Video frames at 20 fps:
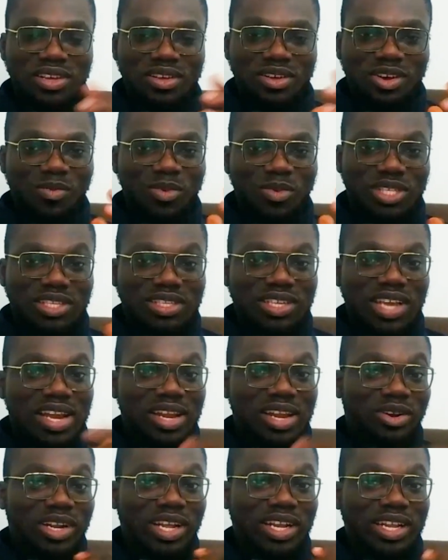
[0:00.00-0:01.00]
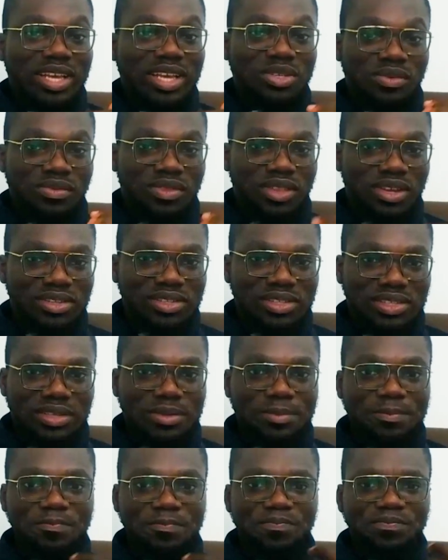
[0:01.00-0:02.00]
almost entirely under the age of 30,
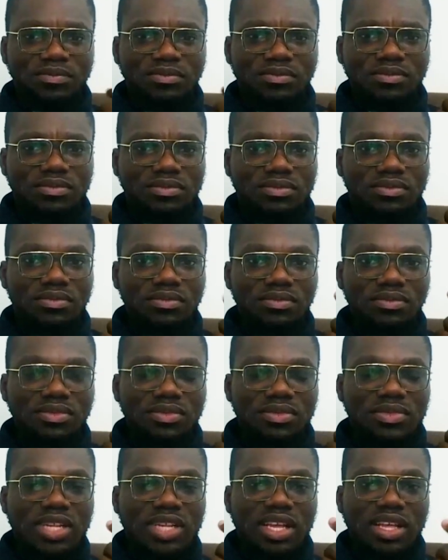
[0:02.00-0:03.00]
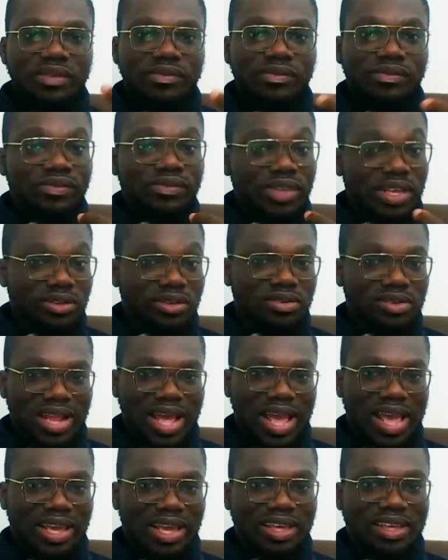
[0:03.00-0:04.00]
feel
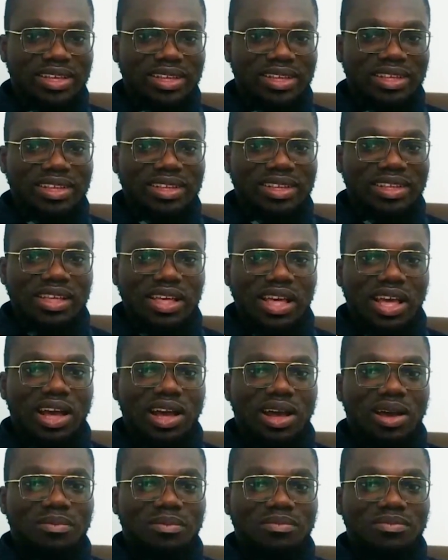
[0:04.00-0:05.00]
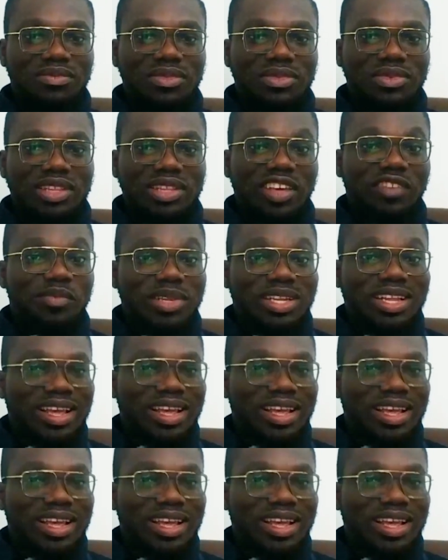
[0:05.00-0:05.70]
like they've been